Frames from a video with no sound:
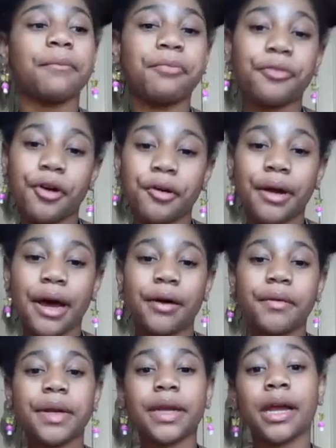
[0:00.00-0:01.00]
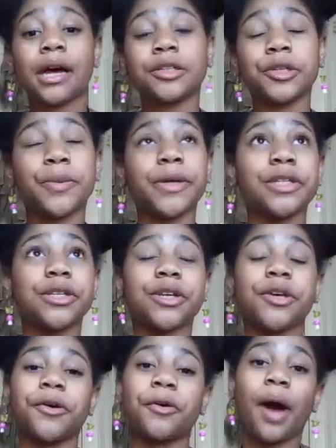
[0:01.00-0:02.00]
pronoun and
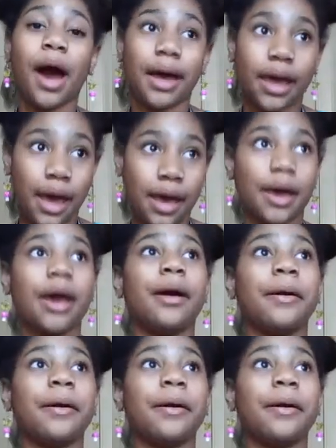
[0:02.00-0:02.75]
LGBTQIA